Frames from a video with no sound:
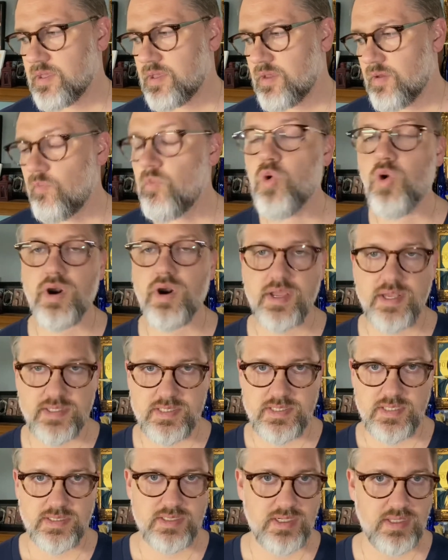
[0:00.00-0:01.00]
more
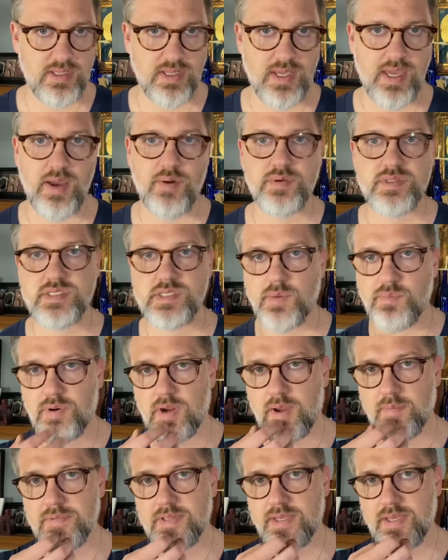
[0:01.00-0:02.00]
consistently, I would say,
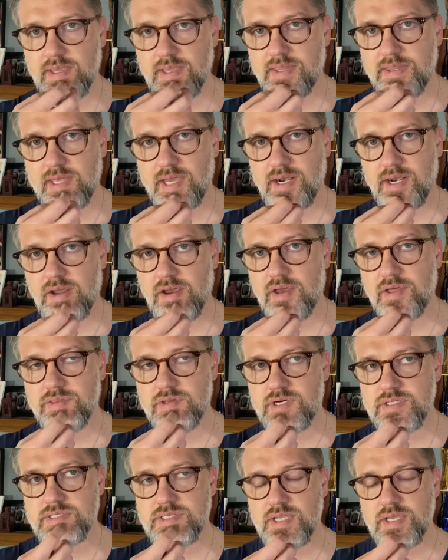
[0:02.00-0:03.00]
probably than
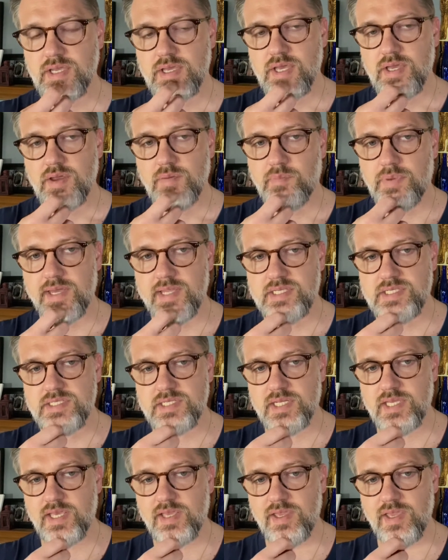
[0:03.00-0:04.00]
others. But
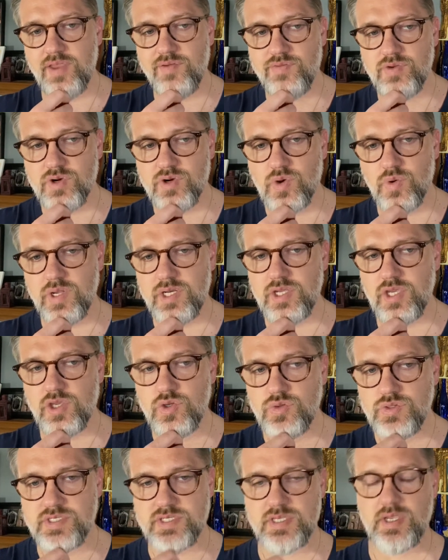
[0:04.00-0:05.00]
if you're going to
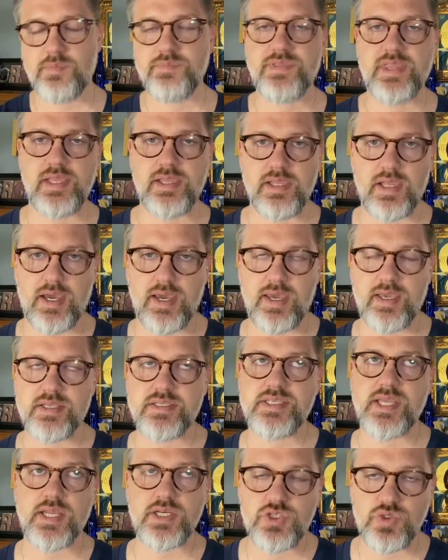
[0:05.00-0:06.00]
use something like,
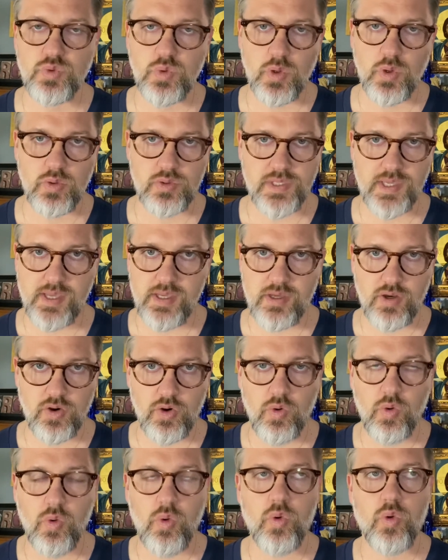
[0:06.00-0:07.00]
say,
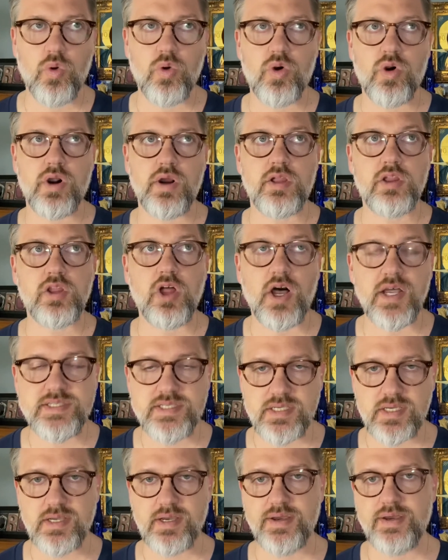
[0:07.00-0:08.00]
Duolingo or
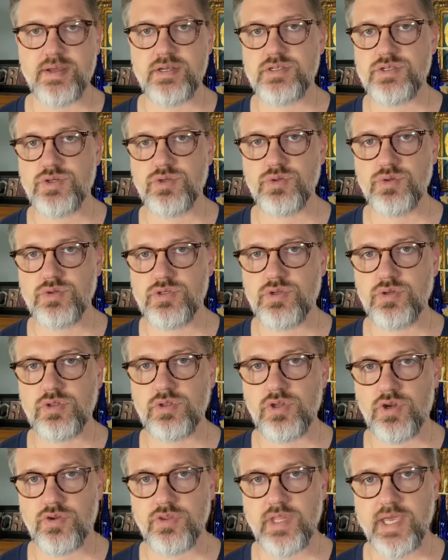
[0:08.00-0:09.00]
Glossica to
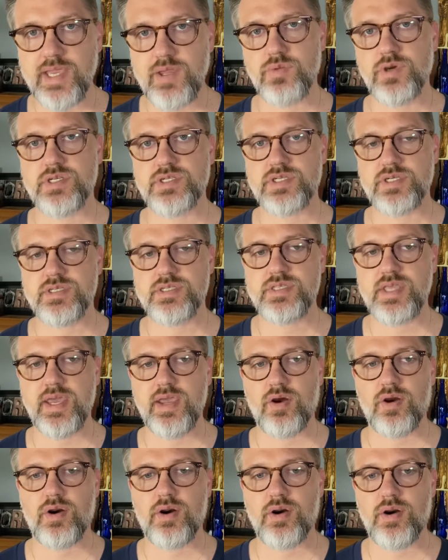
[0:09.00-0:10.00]
learn languages, they
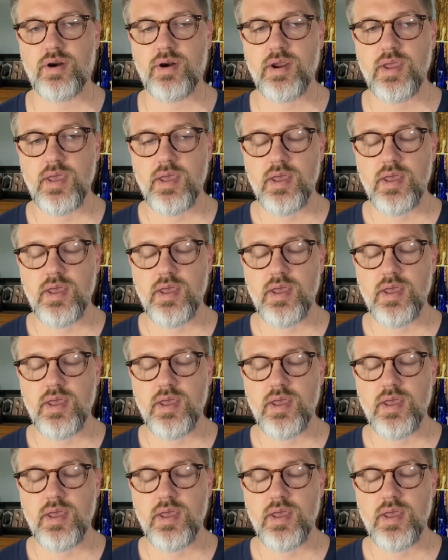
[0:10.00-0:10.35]
are